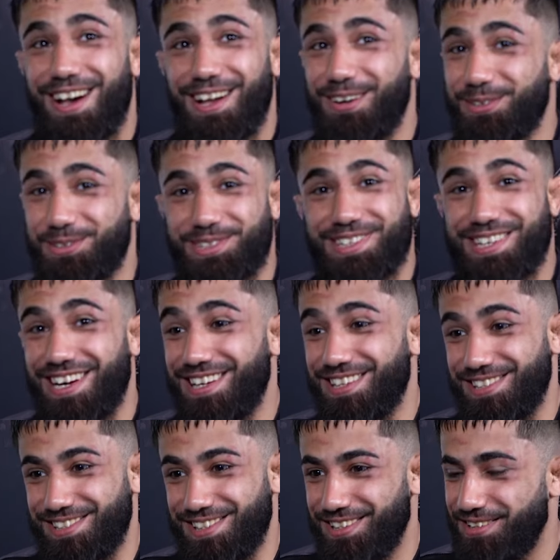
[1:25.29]
That was
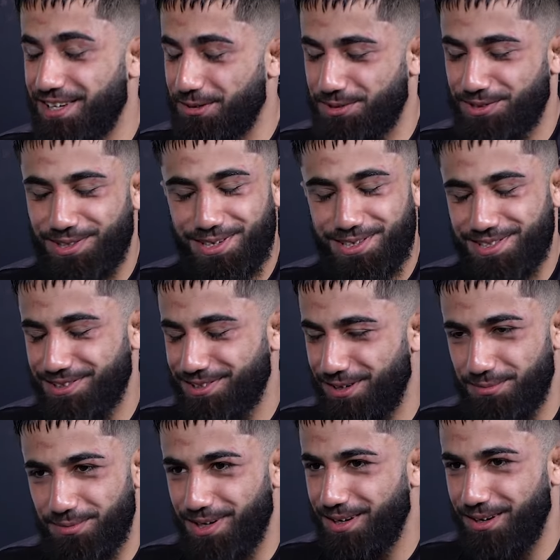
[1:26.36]
crazy. That was crazy,
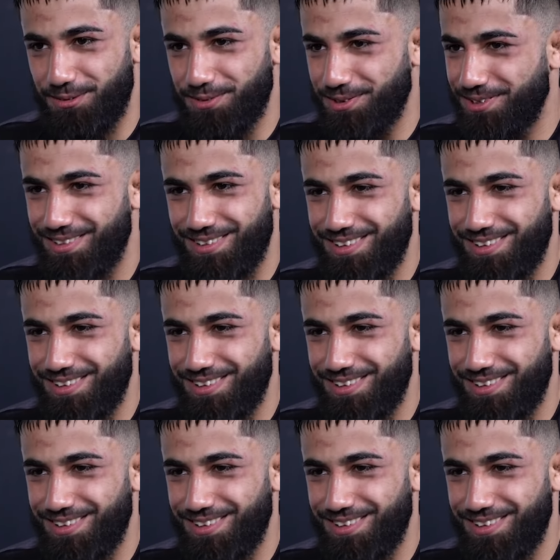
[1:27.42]
Tom. I love it.